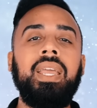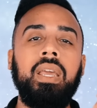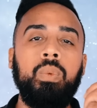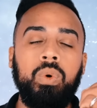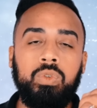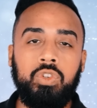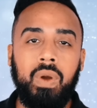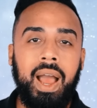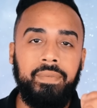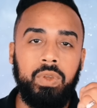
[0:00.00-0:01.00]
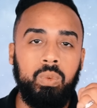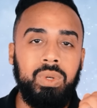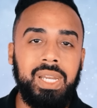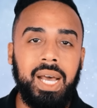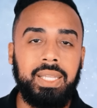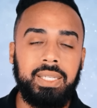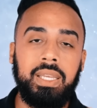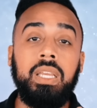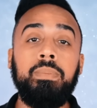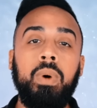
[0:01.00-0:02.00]
it will drive you
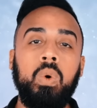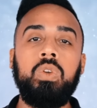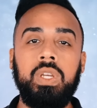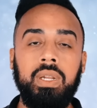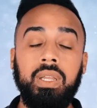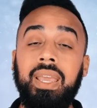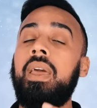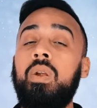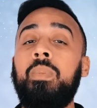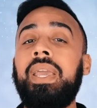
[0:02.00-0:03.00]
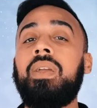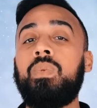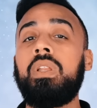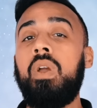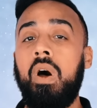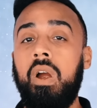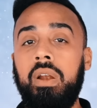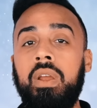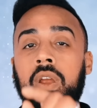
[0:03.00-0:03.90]
nuts emotionally, and it'll make it really hard